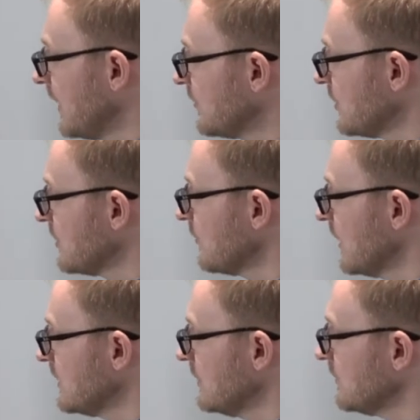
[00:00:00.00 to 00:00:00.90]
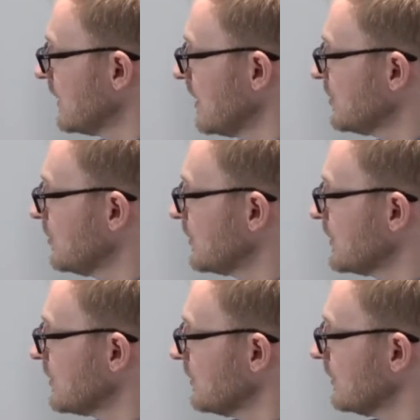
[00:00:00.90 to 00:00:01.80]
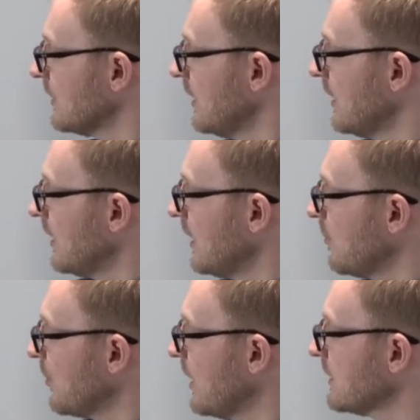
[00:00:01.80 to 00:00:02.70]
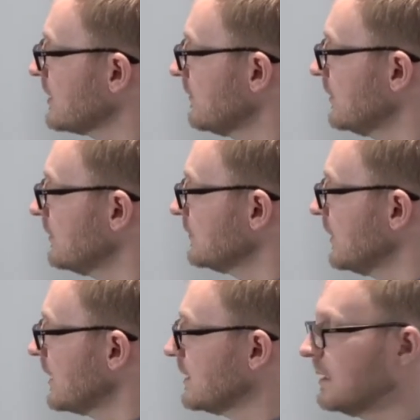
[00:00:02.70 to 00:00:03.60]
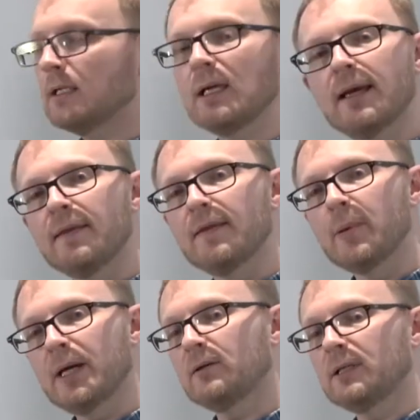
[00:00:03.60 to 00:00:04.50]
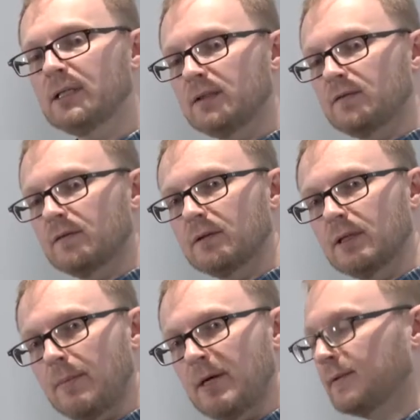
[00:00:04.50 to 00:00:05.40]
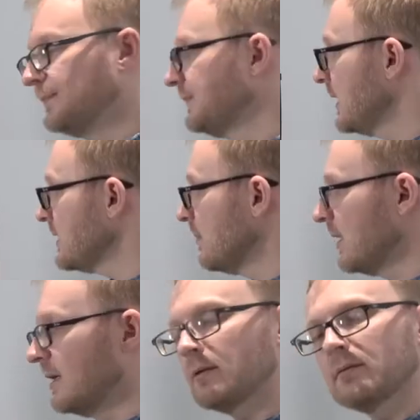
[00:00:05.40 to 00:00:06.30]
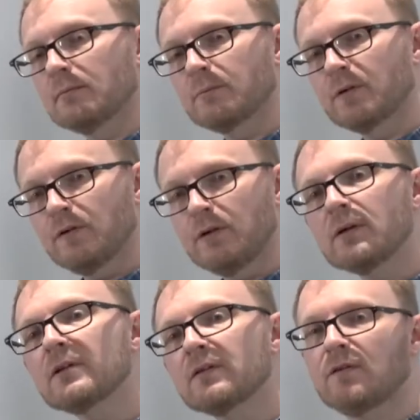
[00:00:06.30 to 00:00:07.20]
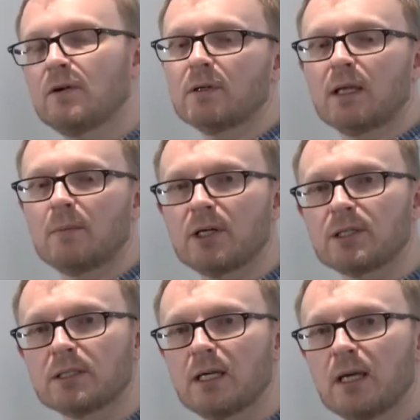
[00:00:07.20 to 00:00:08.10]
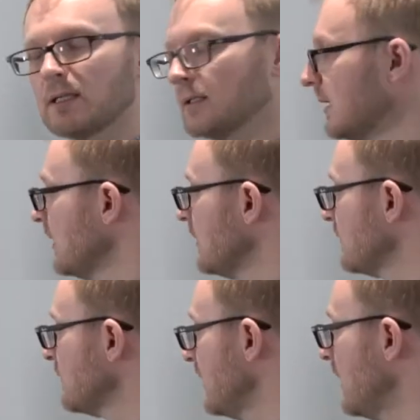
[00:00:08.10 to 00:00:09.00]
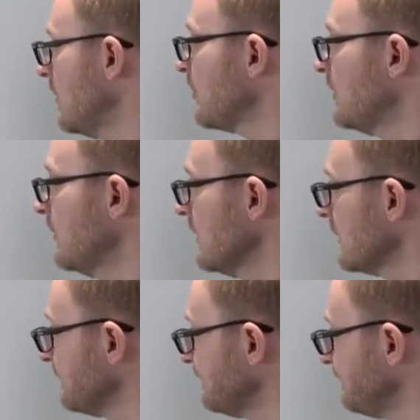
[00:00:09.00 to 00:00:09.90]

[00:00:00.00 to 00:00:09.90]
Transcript: I've chosen relative, gamma 2.2, a brightness level of 90, and the panel native Gamut. That's my preferred and default calibration target for fine art print work.